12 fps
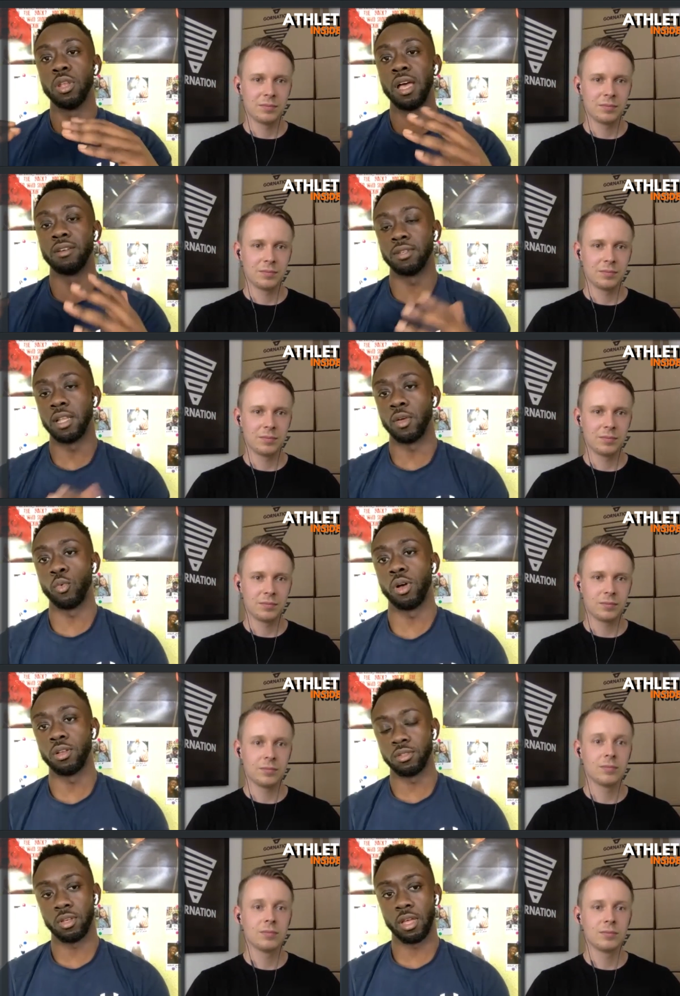Speaker 1: level. I
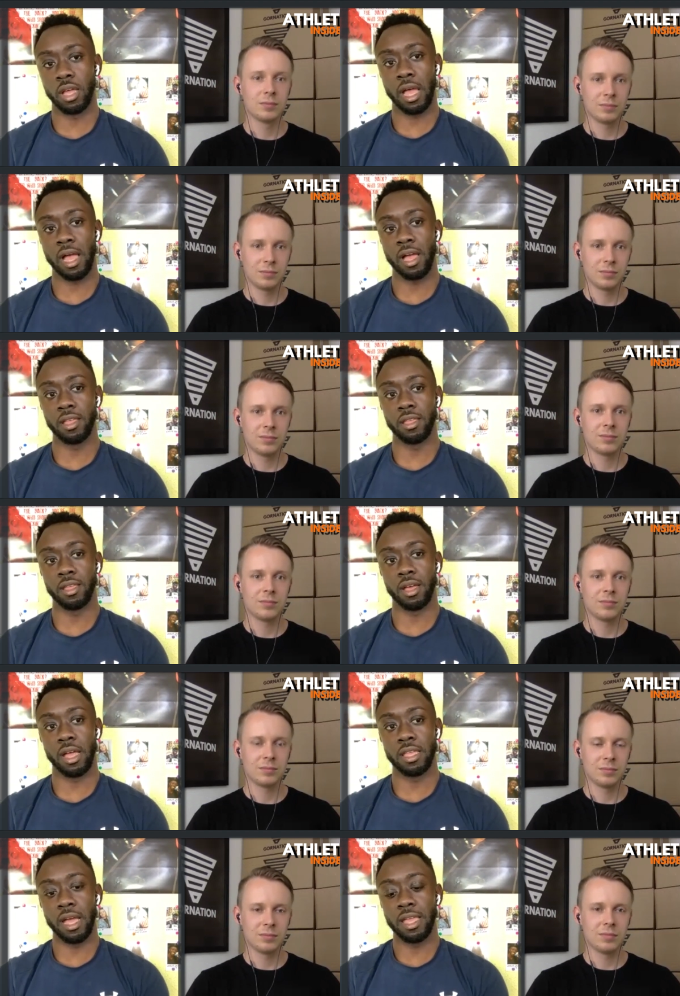was I
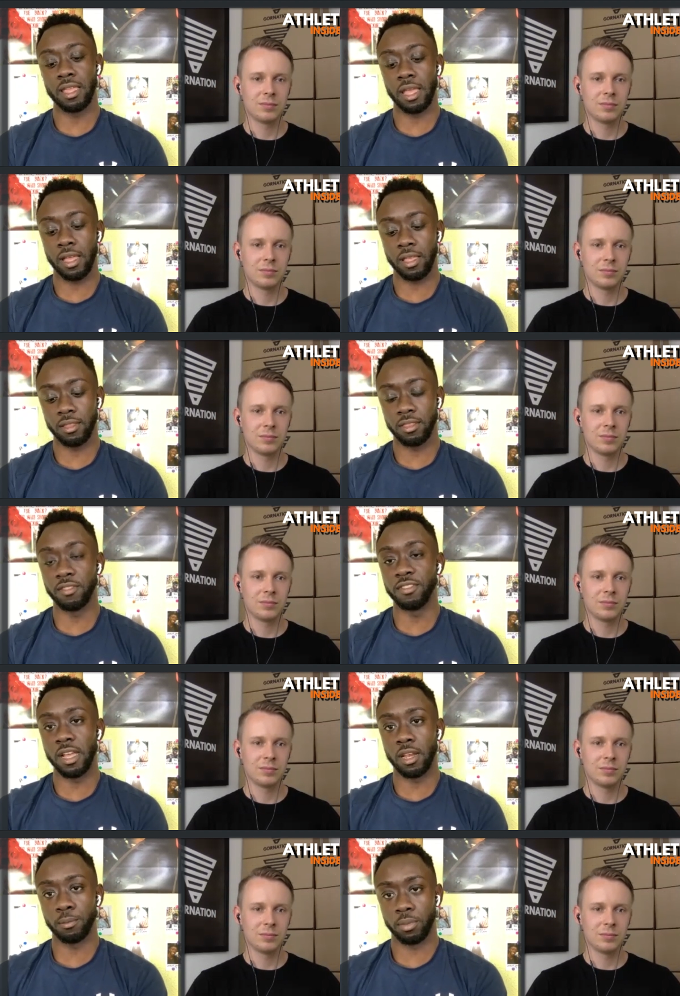I I, I
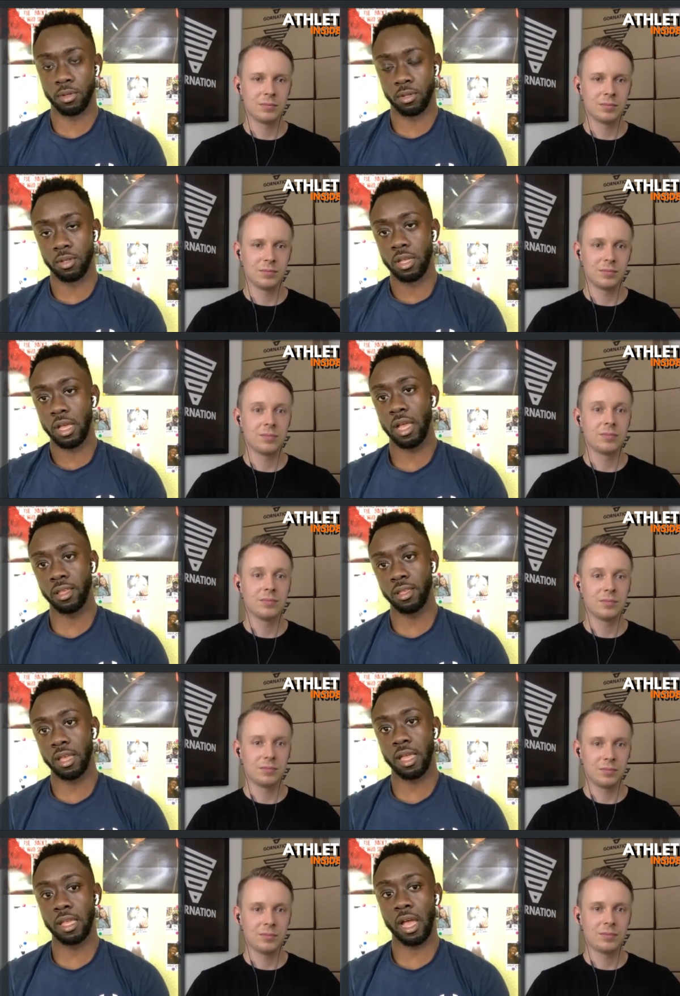developed. I
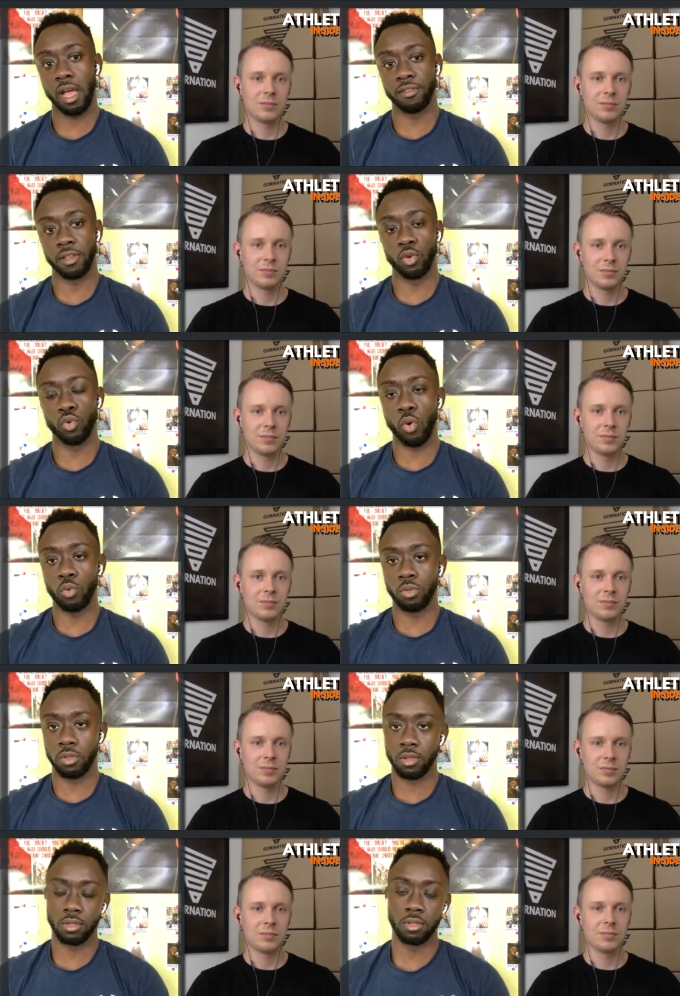I have a growth
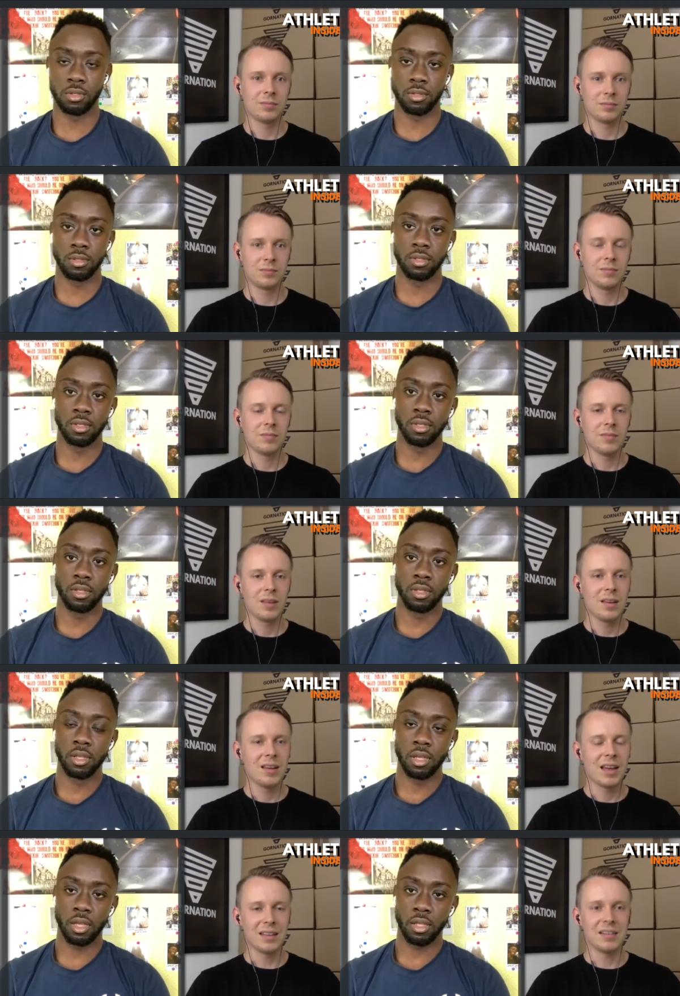
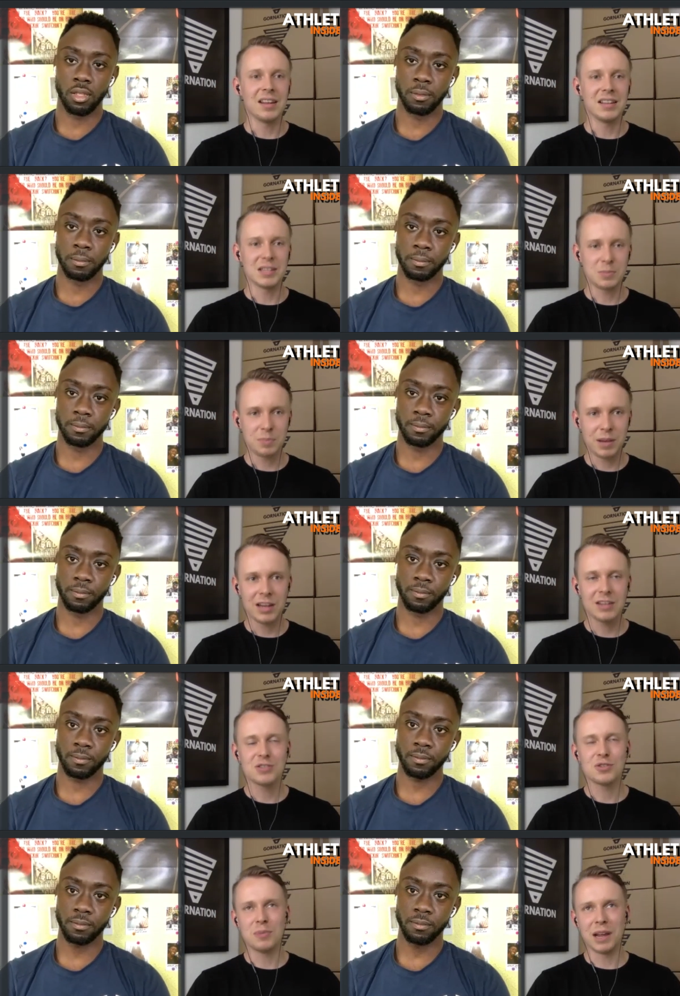
Speaker 2: and in
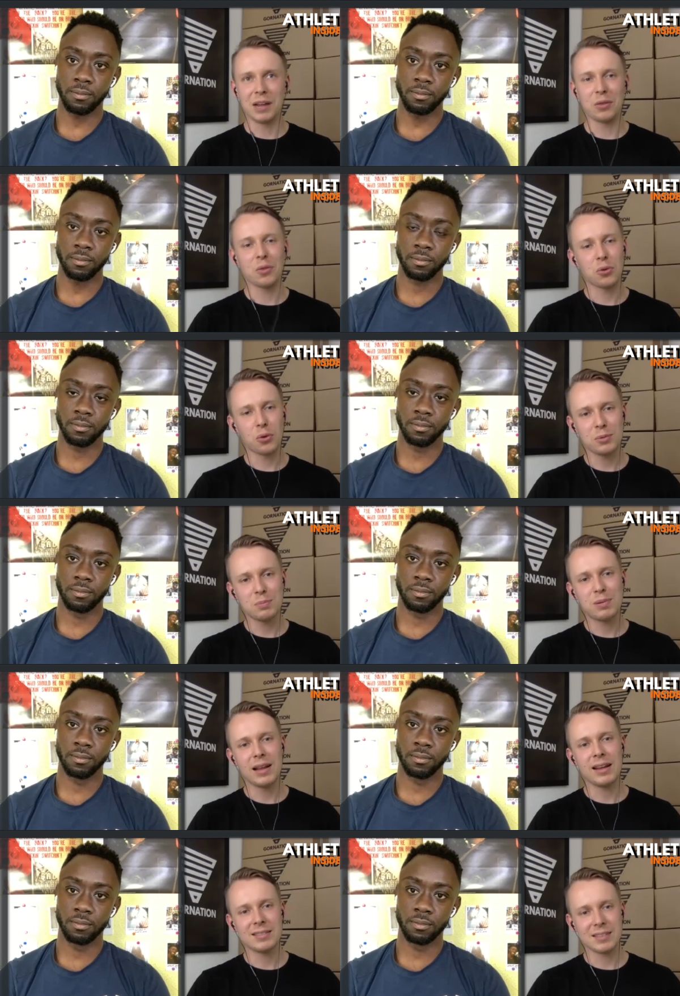Spain to make the third
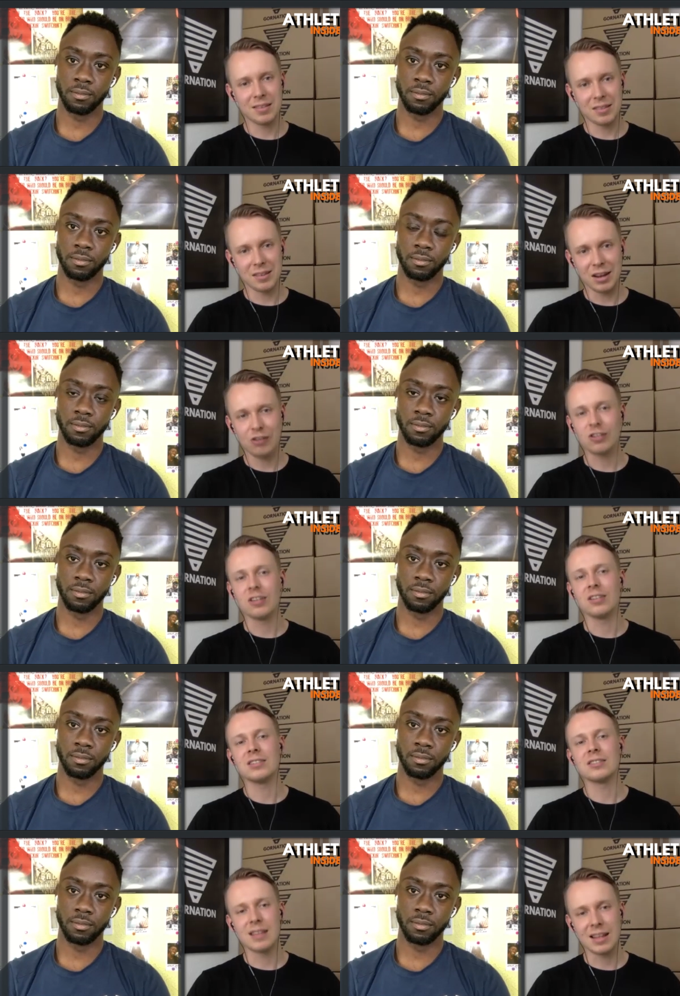place in the
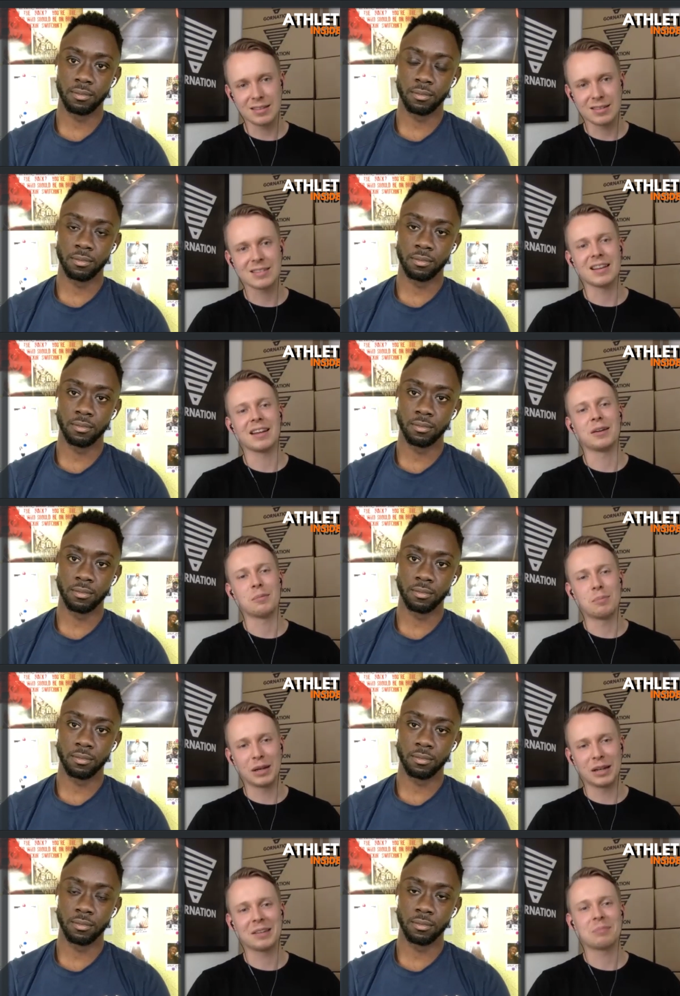nationals, that's like a
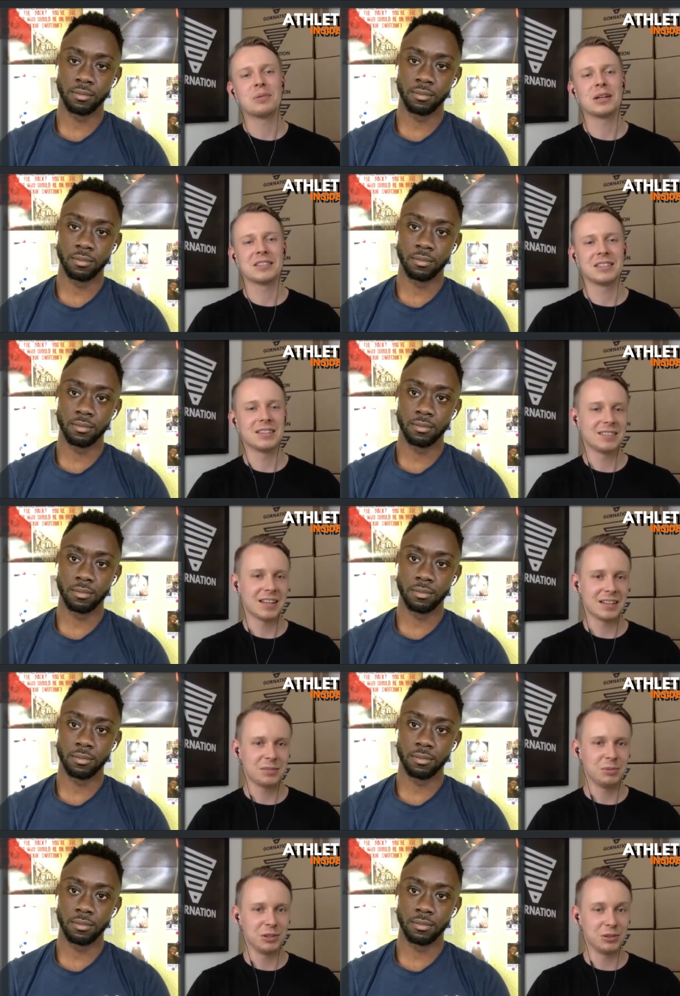big, big
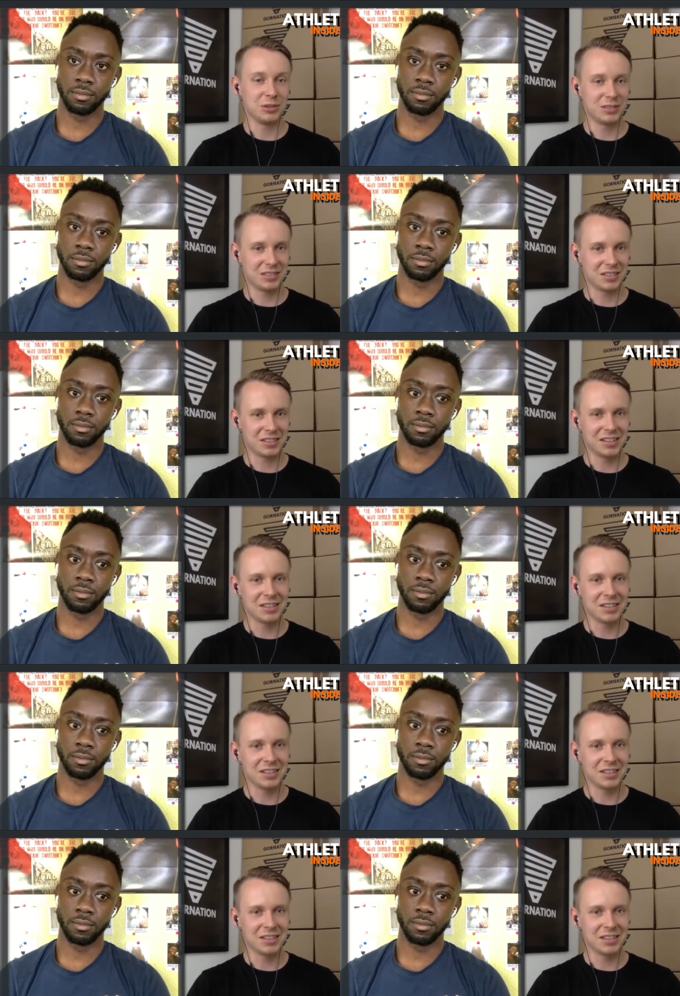success because uh, in